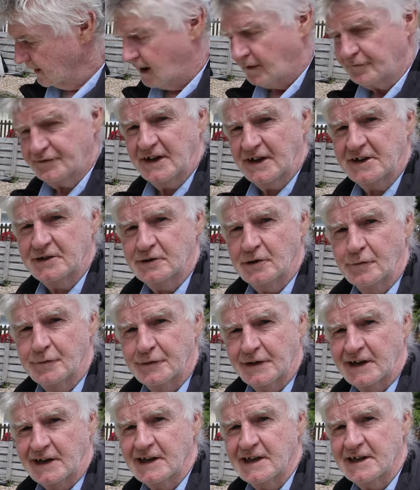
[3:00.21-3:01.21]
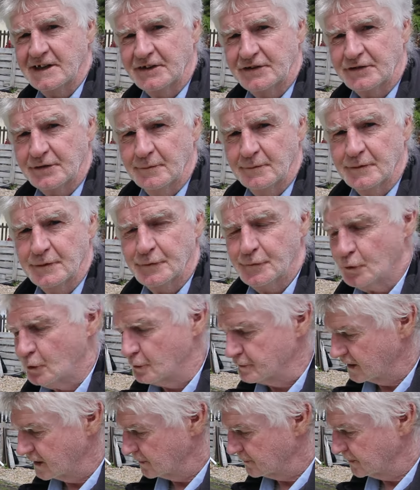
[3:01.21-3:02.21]
I've taken off the cleats from the
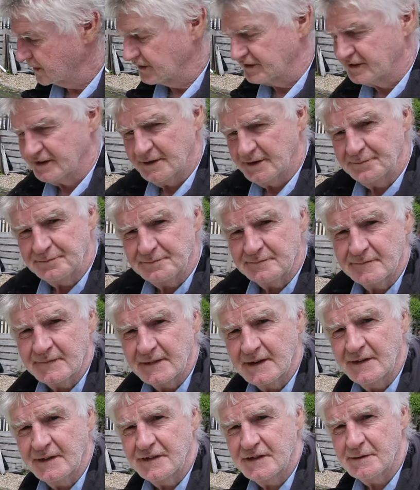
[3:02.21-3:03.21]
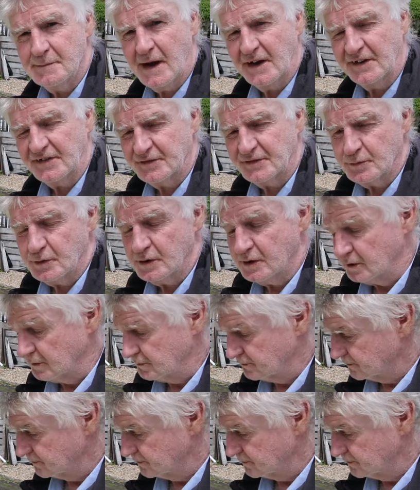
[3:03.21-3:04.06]
foredeck because the mast will